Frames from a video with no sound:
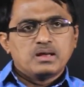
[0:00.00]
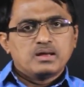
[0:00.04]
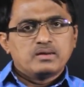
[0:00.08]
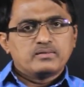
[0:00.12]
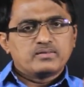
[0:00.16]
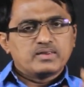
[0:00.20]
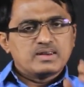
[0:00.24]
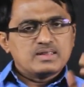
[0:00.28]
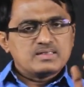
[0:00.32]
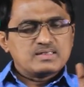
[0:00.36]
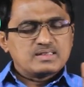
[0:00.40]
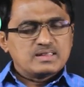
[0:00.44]

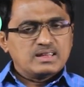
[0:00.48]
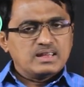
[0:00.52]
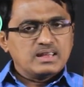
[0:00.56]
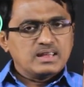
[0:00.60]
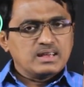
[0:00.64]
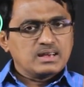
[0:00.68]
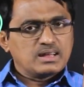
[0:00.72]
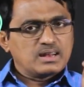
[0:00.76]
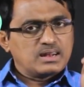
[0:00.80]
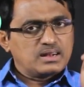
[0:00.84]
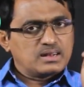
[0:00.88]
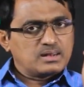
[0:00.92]
If I see
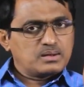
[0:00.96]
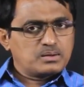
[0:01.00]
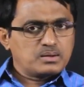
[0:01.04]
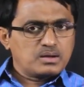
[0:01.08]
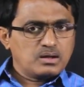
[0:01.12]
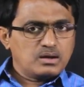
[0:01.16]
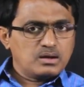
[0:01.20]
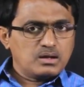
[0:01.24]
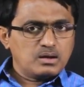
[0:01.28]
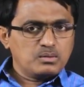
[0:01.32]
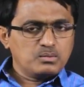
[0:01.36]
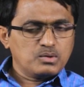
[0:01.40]
here, it
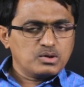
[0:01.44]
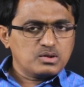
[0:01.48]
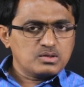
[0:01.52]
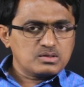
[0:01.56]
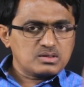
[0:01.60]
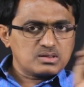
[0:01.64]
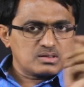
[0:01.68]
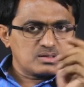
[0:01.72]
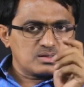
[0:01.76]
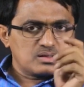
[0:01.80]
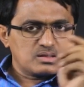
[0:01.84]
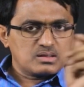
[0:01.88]

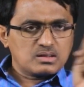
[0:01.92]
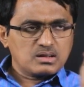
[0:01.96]
almost